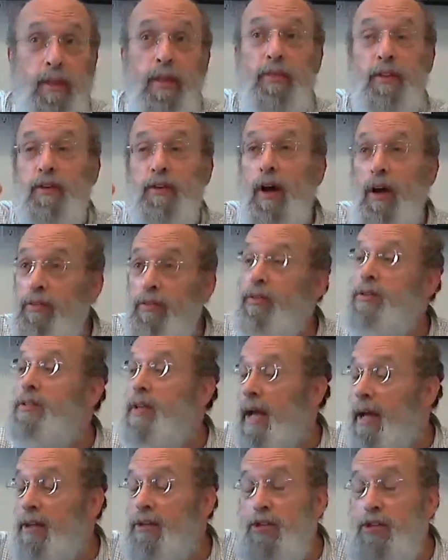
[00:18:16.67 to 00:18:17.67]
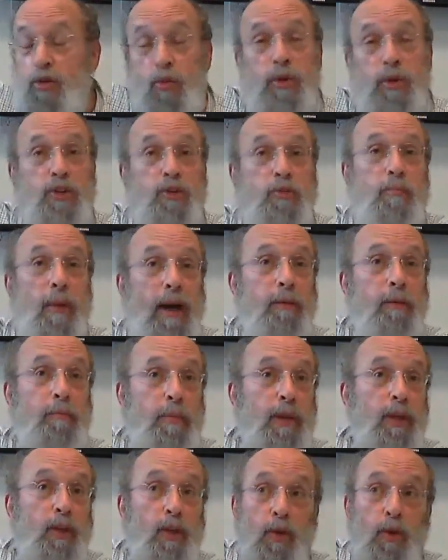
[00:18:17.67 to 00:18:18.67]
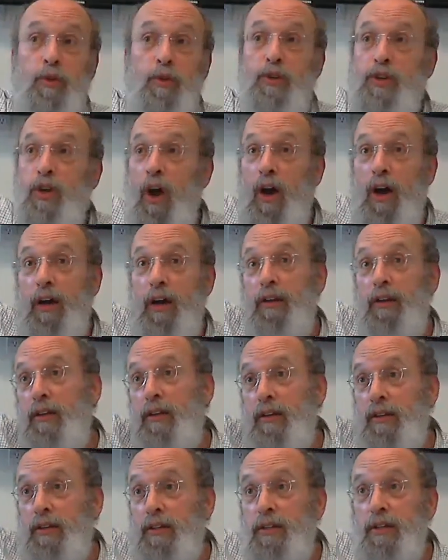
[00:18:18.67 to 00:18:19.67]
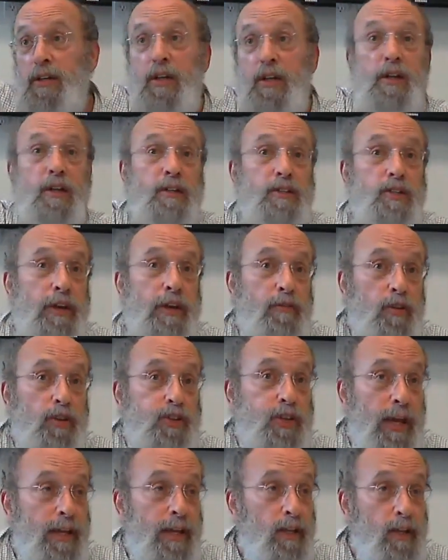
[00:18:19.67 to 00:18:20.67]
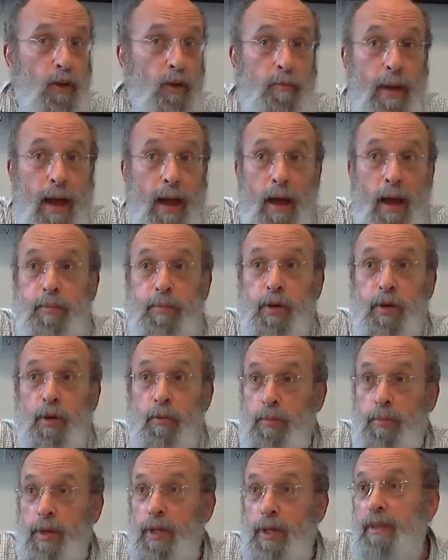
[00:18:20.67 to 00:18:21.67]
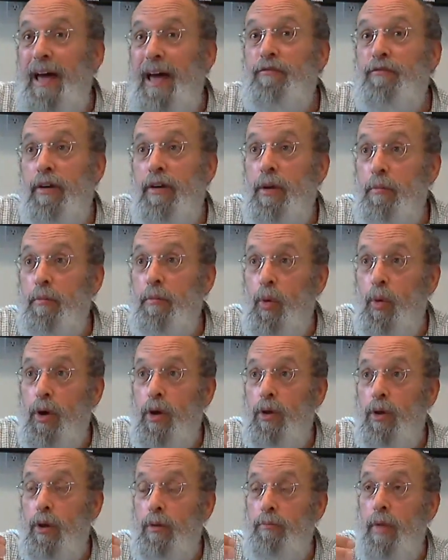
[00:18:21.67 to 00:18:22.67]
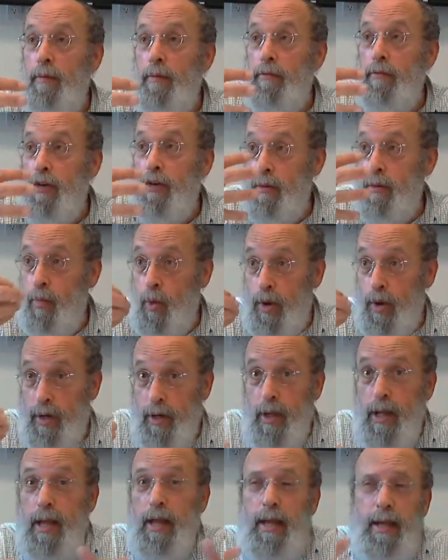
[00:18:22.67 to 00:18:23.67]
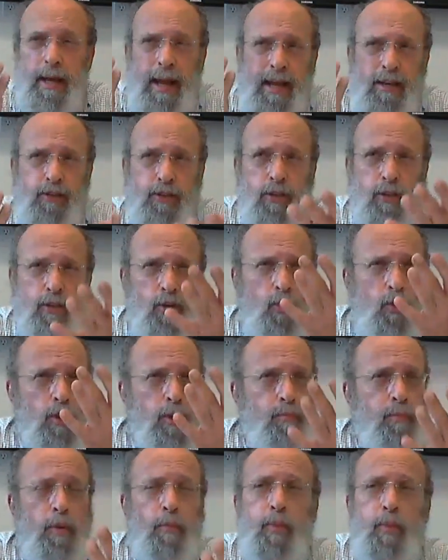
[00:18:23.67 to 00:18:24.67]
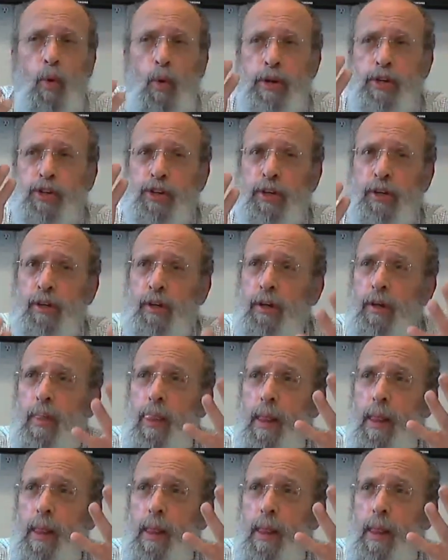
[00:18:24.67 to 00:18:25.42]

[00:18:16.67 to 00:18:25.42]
And then there are other towns which might be huge on a general secular map, but not very important. It has to do with proportion.